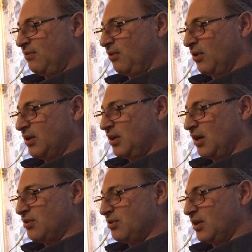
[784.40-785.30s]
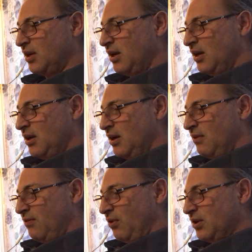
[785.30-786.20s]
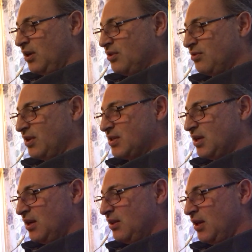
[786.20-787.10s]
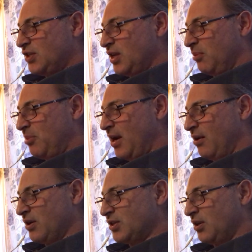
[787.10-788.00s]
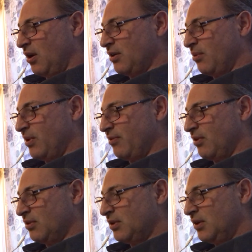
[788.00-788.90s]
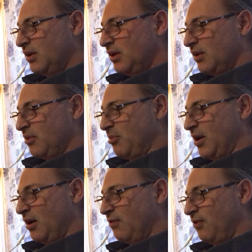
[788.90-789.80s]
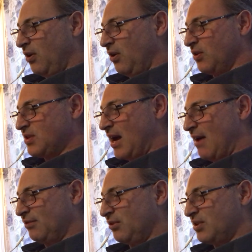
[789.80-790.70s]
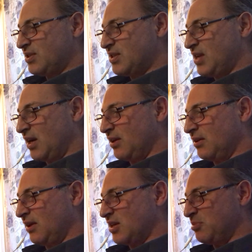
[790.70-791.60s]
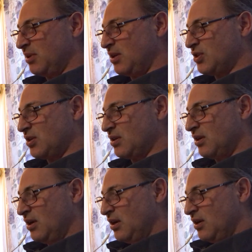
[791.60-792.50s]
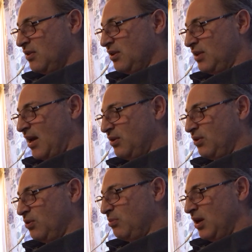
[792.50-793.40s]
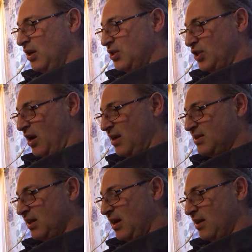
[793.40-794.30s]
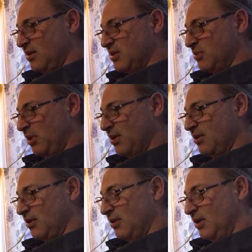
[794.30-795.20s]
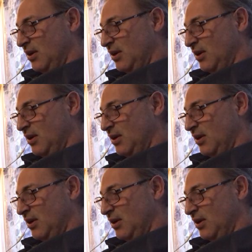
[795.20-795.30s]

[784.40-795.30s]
foreign country, foreign countries, they shall perish on a river. The bear falls after its second expedition. The Danube shines again in splendor.